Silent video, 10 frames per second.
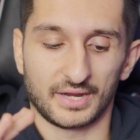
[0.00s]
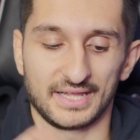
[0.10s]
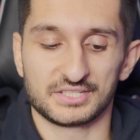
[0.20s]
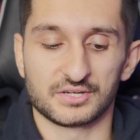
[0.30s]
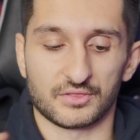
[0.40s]

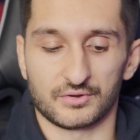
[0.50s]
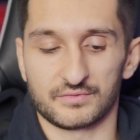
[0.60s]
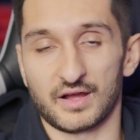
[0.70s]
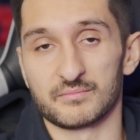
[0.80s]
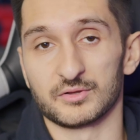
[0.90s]
18 to
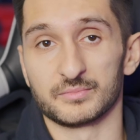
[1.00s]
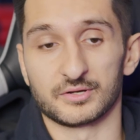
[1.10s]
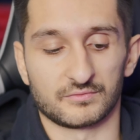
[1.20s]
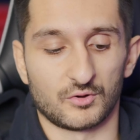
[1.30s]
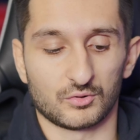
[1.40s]
35 millimeter
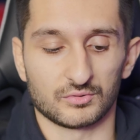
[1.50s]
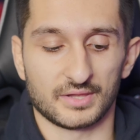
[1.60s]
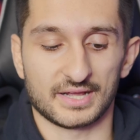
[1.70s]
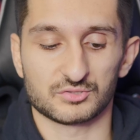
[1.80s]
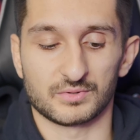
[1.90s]
focal
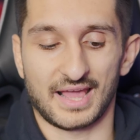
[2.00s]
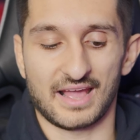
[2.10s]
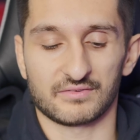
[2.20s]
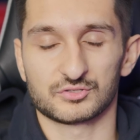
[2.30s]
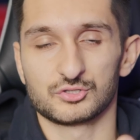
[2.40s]
lengths with
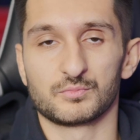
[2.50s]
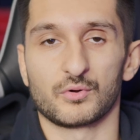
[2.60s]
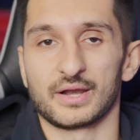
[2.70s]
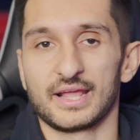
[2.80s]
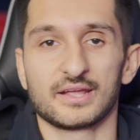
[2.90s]

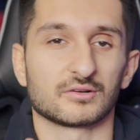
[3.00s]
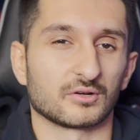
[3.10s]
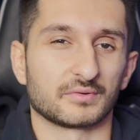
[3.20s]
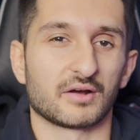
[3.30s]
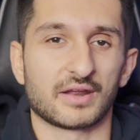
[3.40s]
f2.8 or
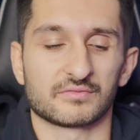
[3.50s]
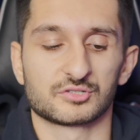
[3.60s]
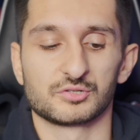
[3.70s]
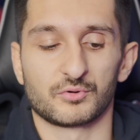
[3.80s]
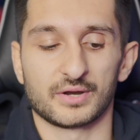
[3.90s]
around
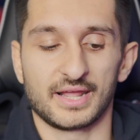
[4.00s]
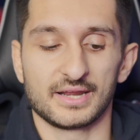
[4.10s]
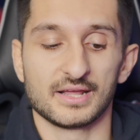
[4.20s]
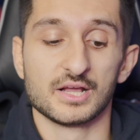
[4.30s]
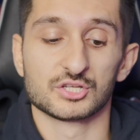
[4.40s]
f2.8.